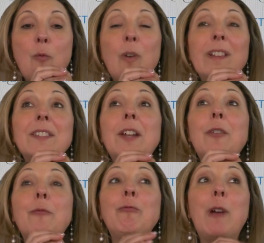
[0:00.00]
Ones that
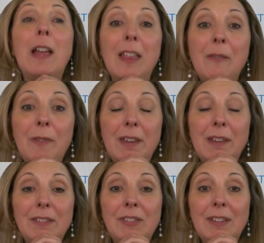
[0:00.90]
are relevant
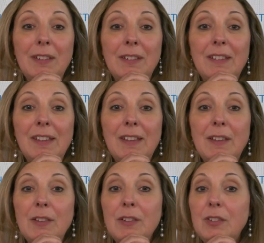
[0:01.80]

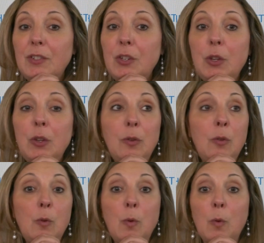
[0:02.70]

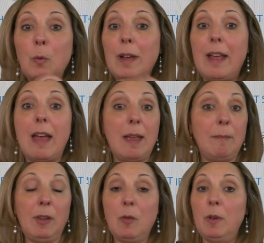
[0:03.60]
to what
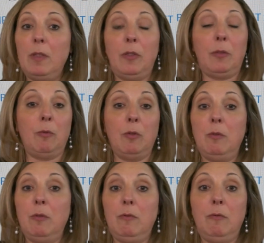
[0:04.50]
I'm going
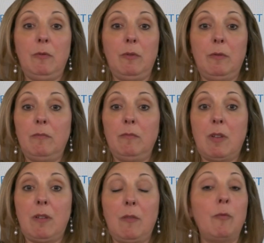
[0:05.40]
through
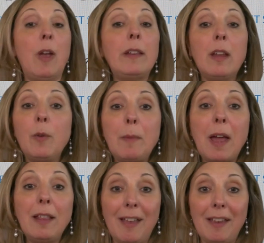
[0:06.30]
right now in
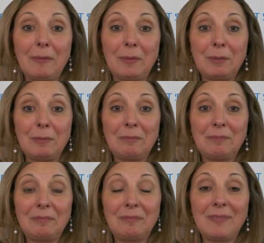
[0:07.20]
my life.
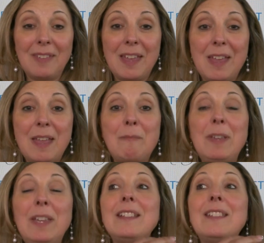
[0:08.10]

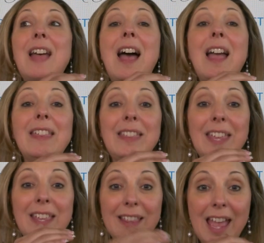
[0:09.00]
Because I
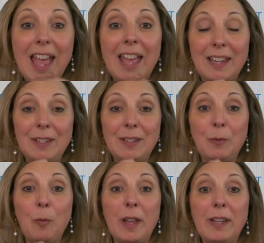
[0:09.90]
think that
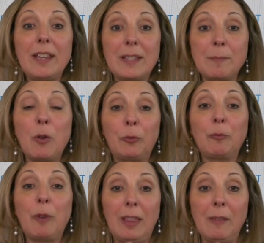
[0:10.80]
is what is most
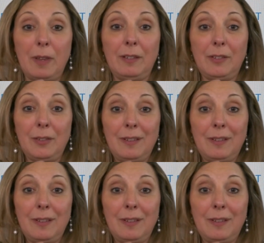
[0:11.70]
relevant,